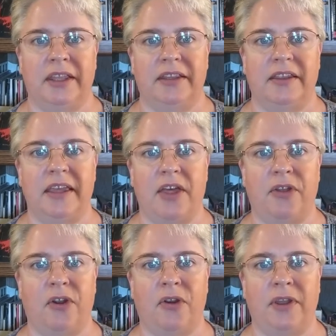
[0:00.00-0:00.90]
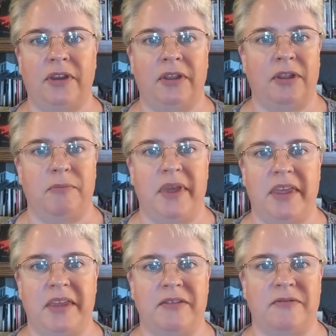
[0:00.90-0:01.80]
together and
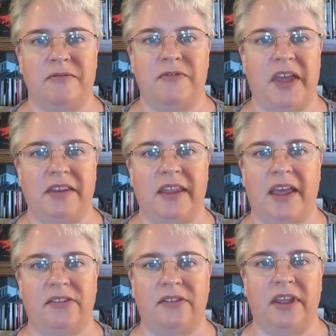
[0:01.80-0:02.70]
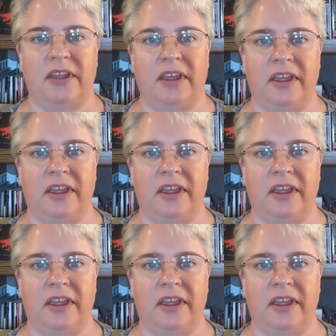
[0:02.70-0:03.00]
making fantastic